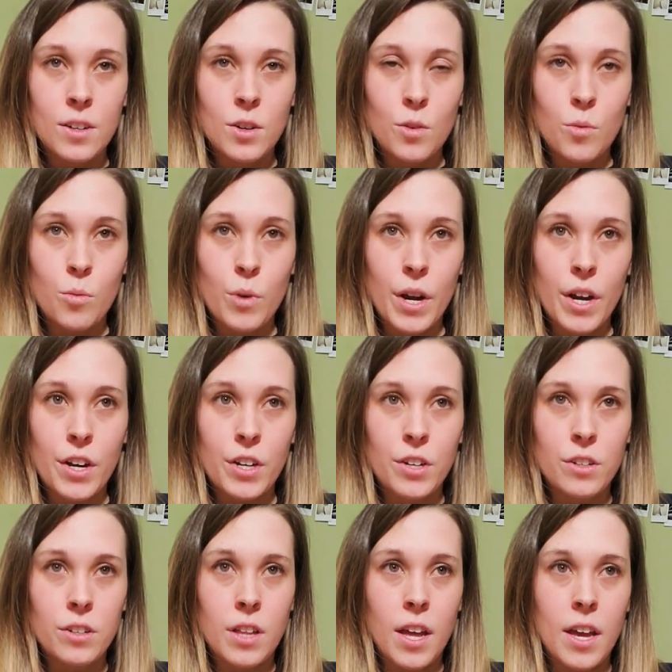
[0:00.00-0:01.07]
where
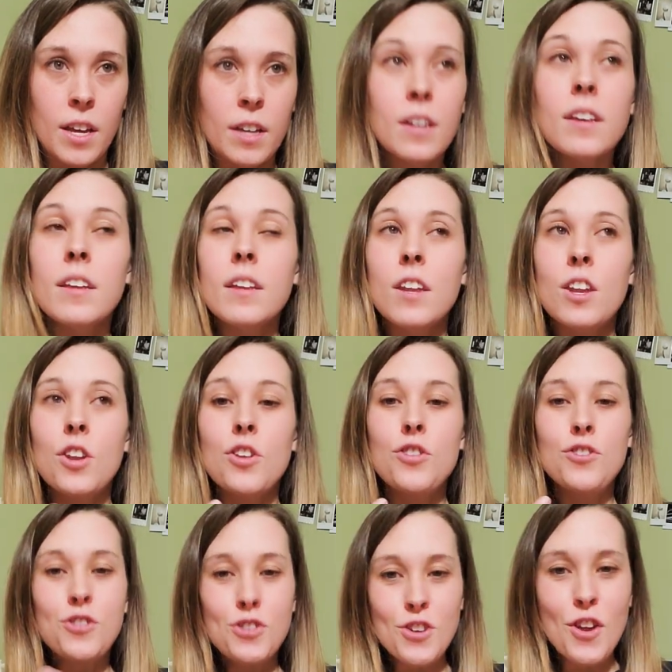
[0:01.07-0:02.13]
you're like,
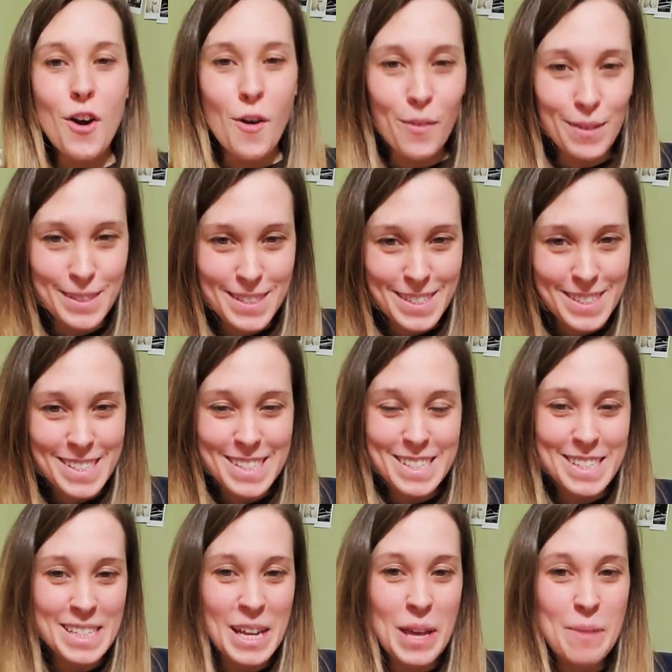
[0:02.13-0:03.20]
no one's gonna
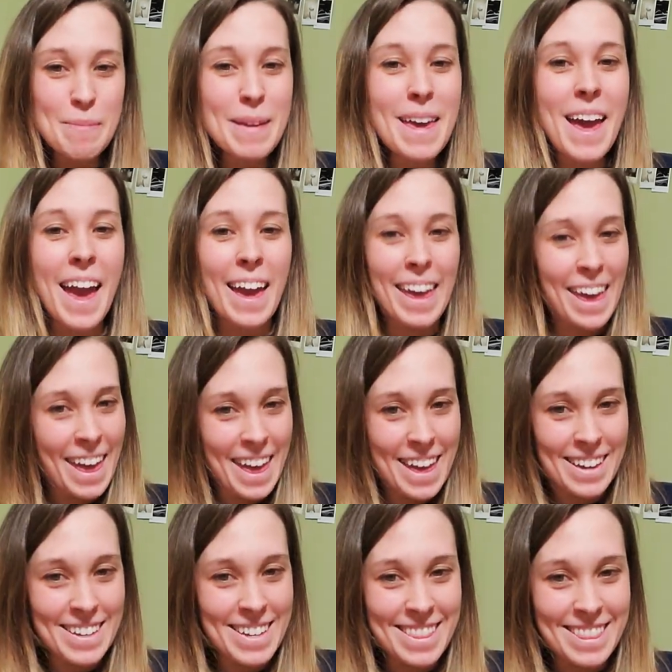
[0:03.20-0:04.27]
tell me I
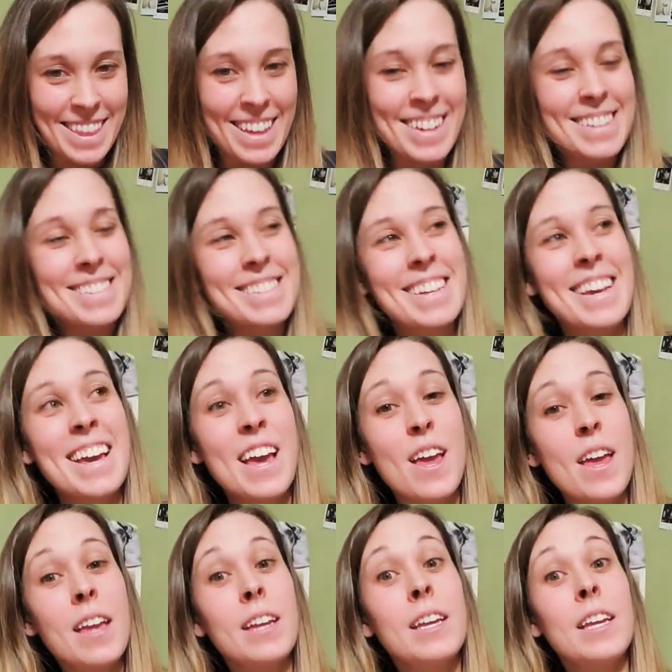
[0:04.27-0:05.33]
can't eat this,
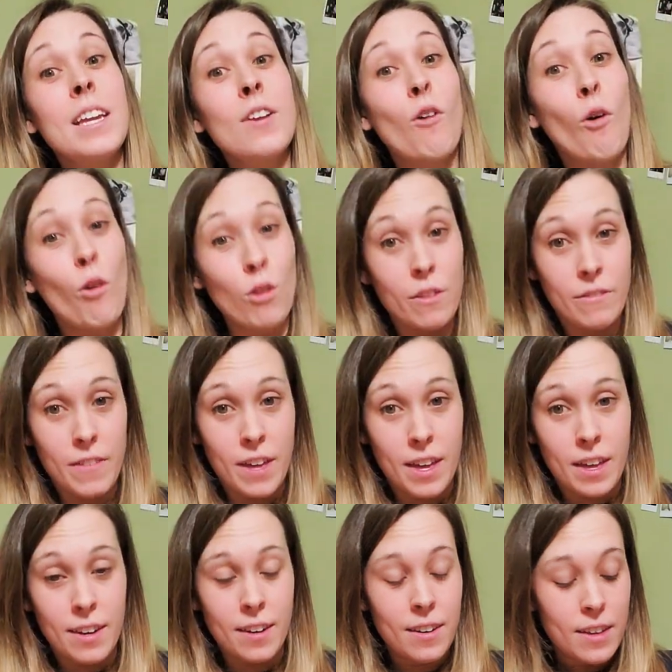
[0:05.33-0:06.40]
and eat all of it
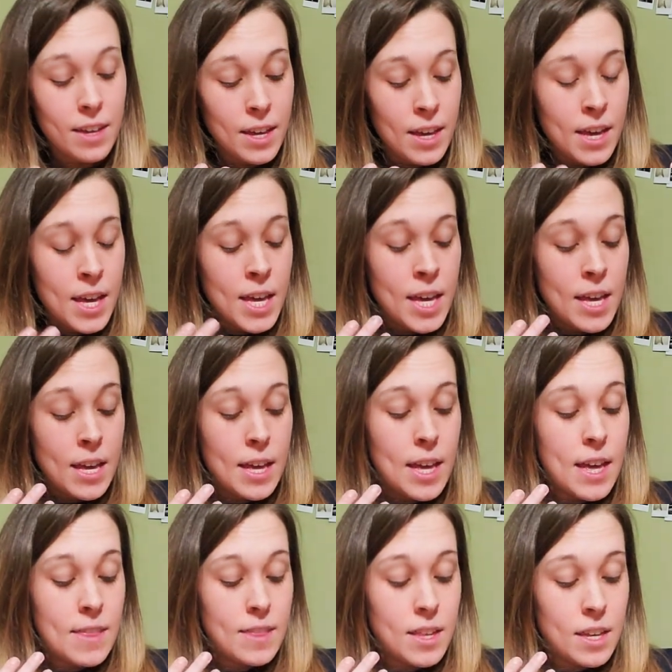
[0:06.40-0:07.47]

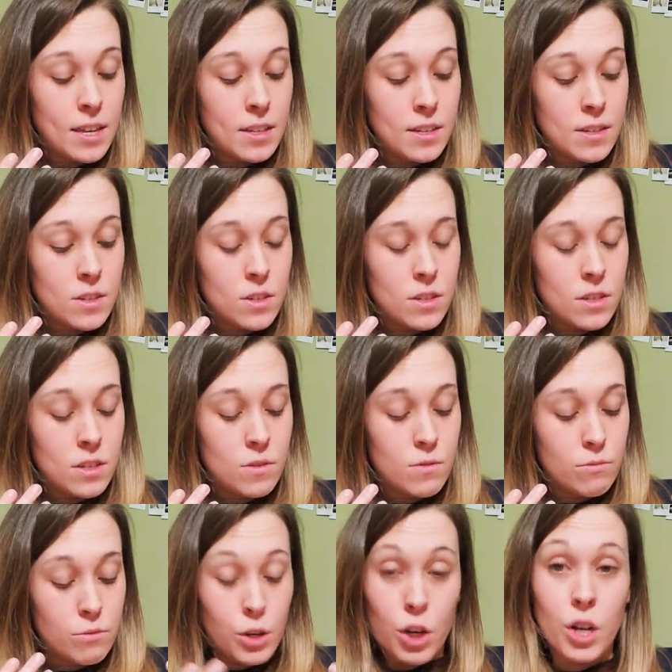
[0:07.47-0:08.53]
and then
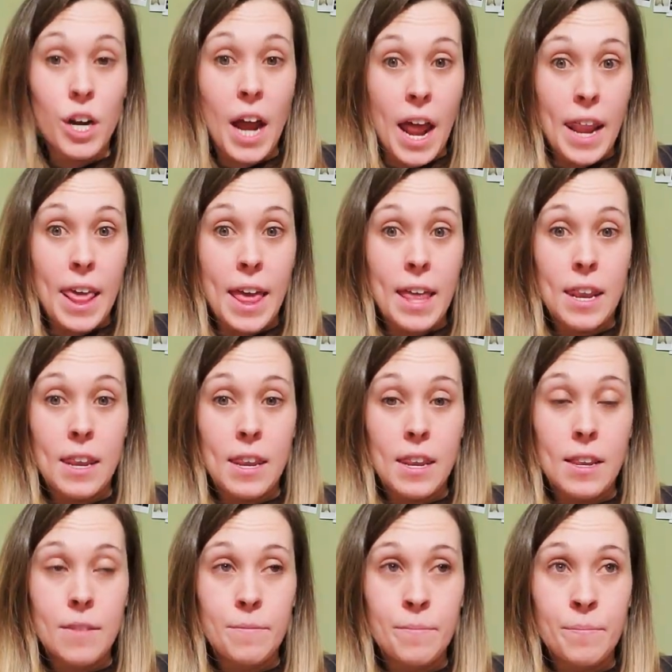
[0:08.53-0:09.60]
regret it.
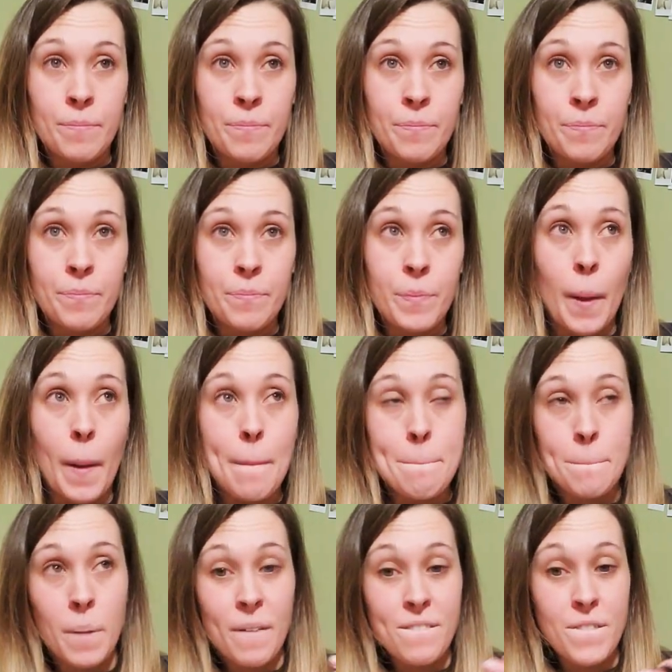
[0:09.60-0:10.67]

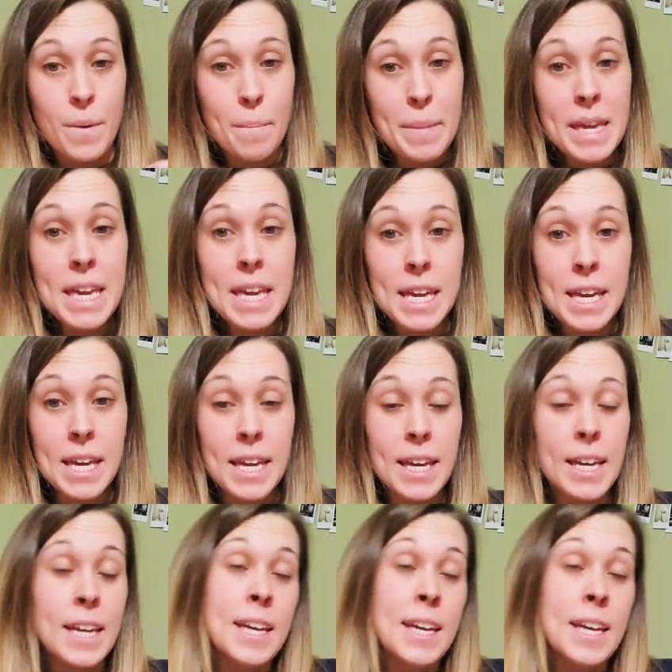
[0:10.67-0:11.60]
But for me,